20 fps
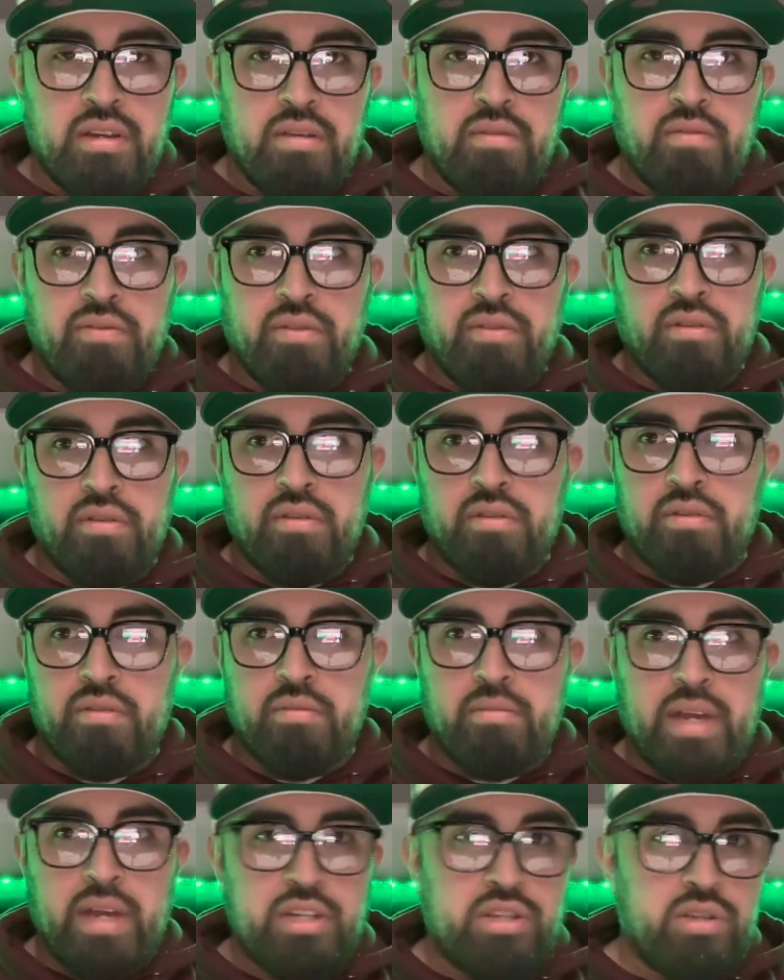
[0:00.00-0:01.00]
for
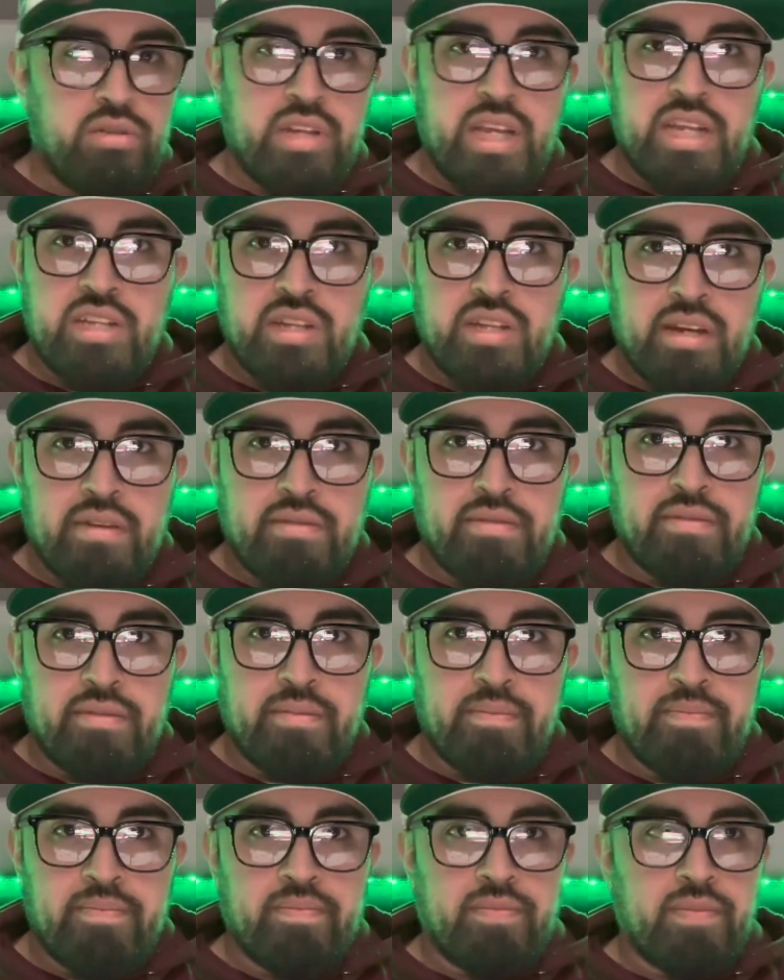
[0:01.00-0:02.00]
my two days off
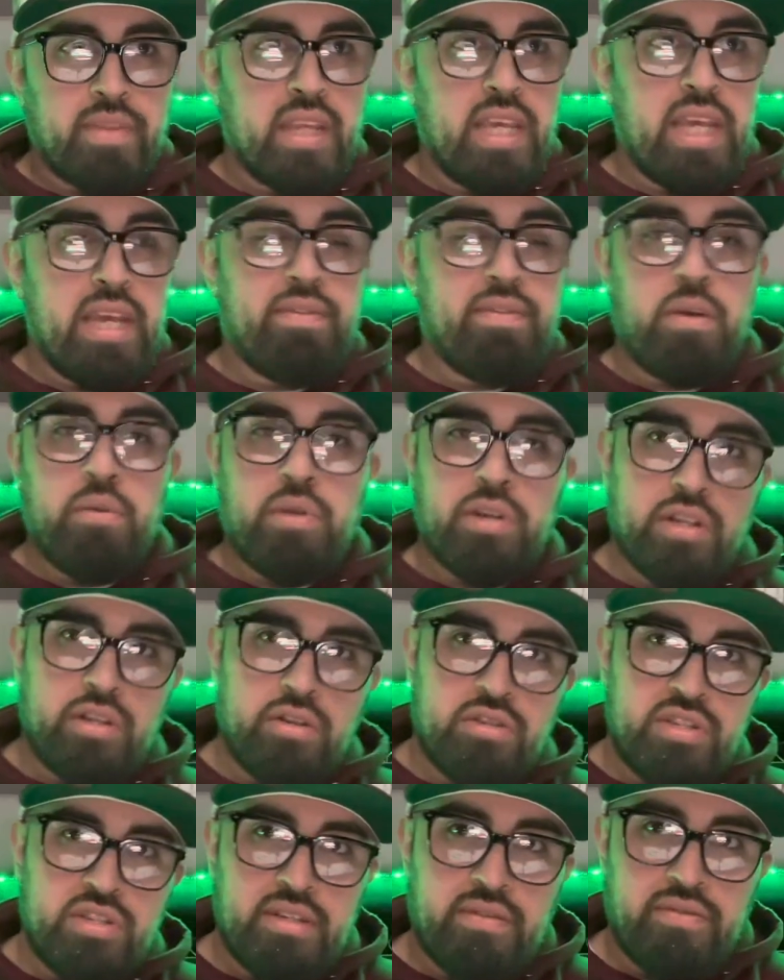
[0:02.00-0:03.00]
if I want to go
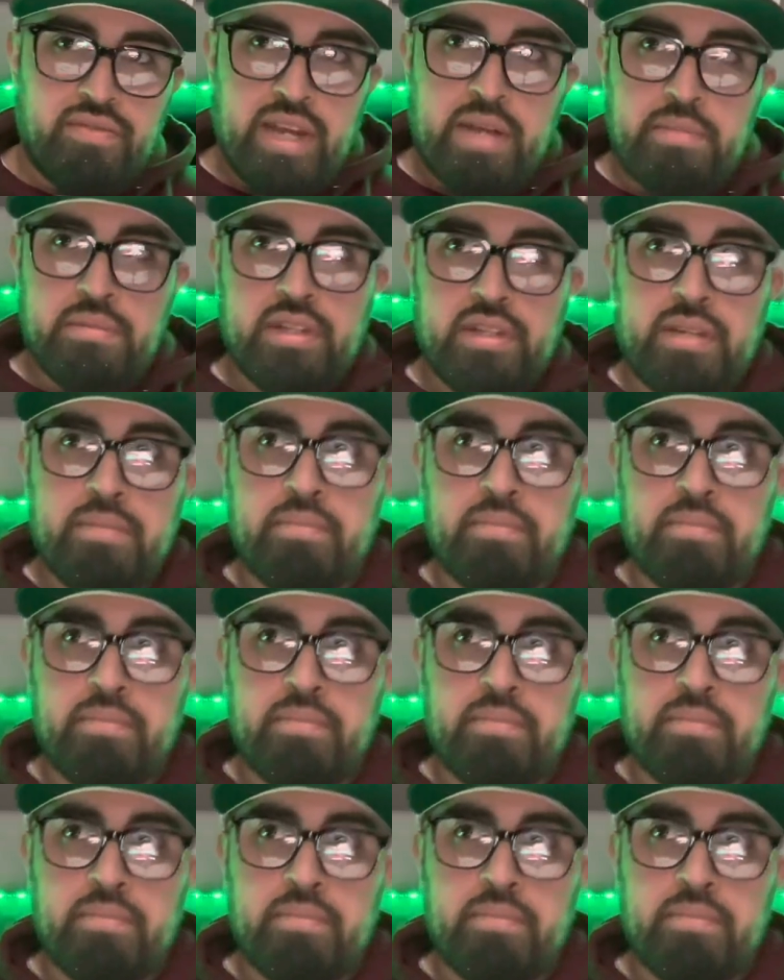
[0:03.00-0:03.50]
see family.